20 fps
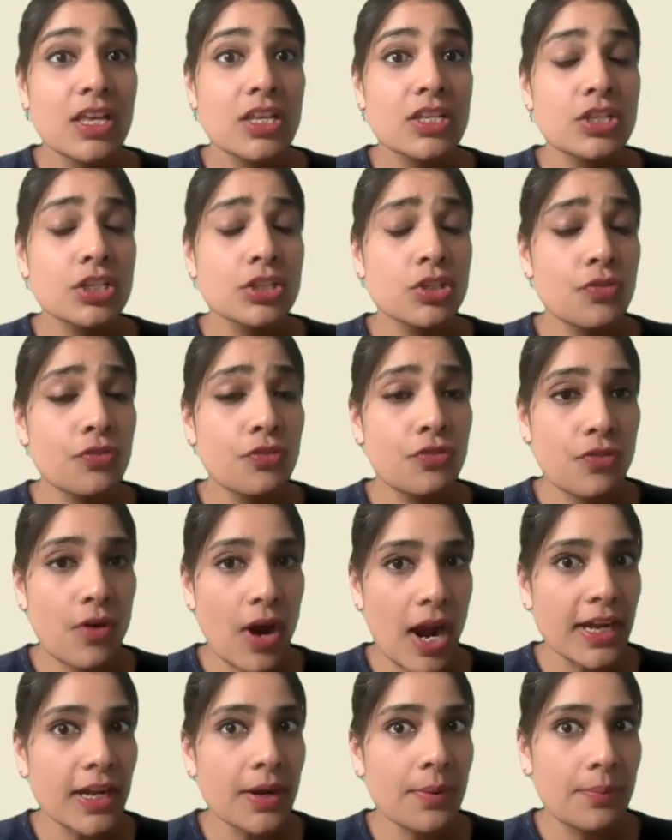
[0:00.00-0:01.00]
So to
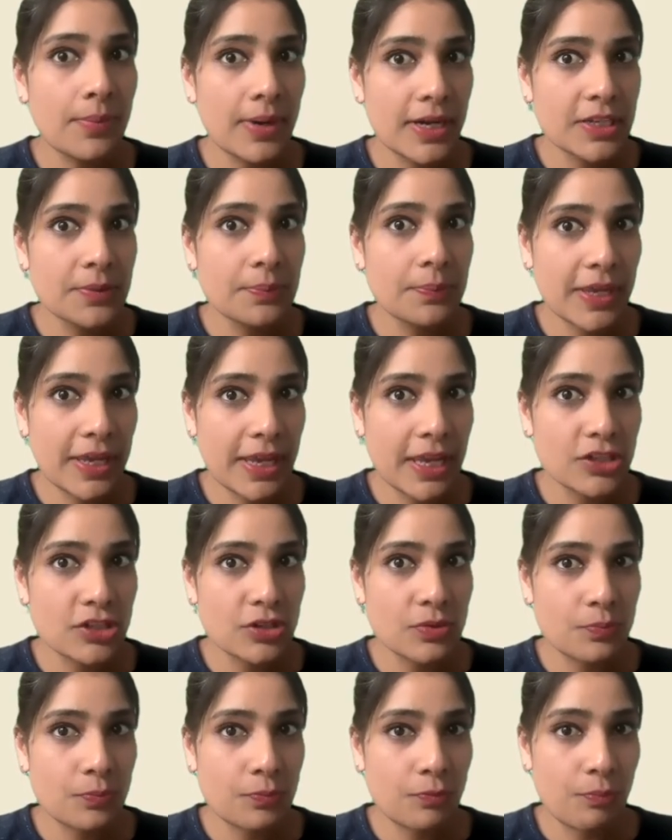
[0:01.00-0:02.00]
find a
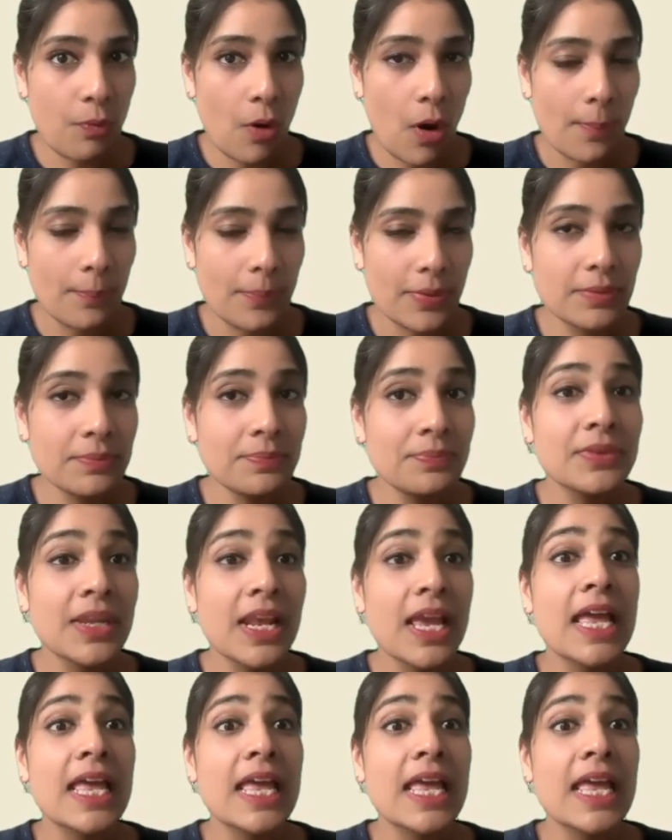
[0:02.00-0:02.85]
multiplication problem,